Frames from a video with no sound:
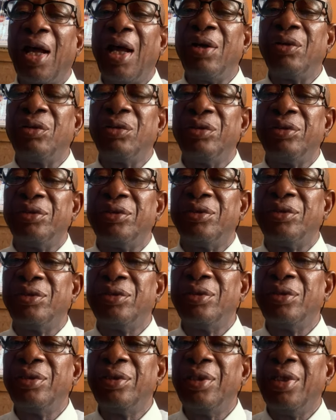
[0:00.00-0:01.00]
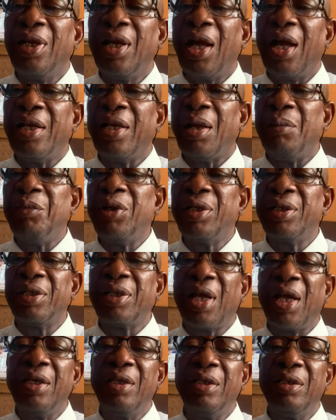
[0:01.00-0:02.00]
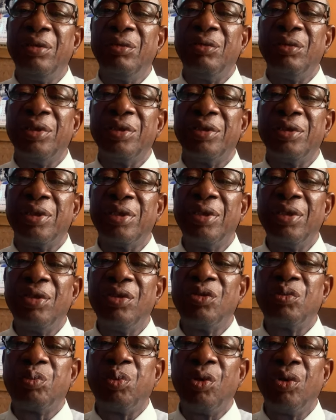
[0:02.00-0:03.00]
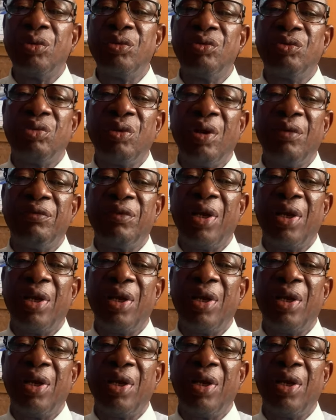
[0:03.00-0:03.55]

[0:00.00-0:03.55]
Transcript: Argos, an American linguist, spoke twelve